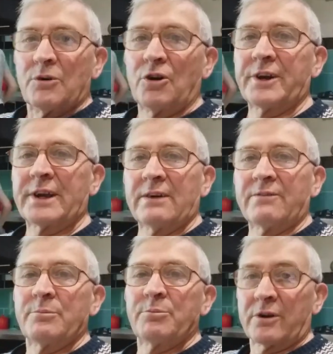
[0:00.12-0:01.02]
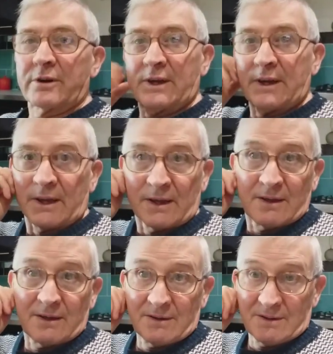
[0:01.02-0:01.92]
Morning everybody.
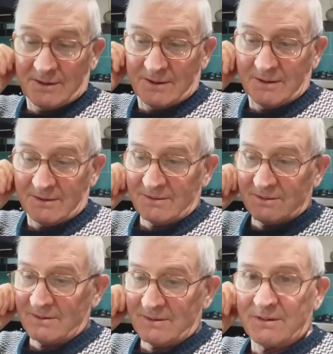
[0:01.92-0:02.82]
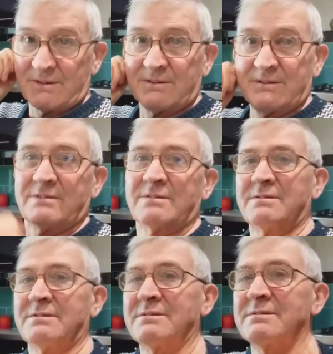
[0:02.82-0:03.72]
Morning.
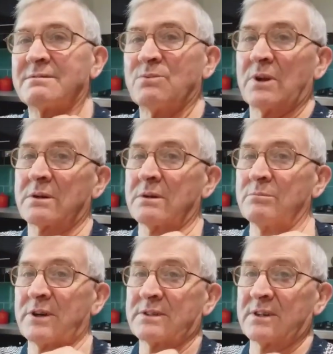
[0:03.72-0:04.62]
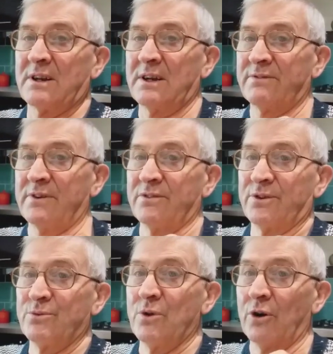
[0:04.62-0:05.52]
Welcome back to Life on
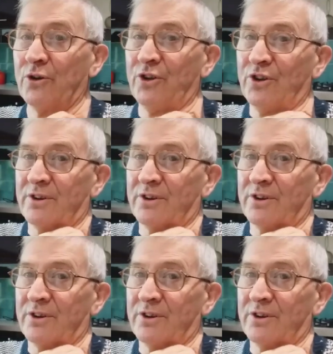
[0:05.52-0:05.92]
the Run.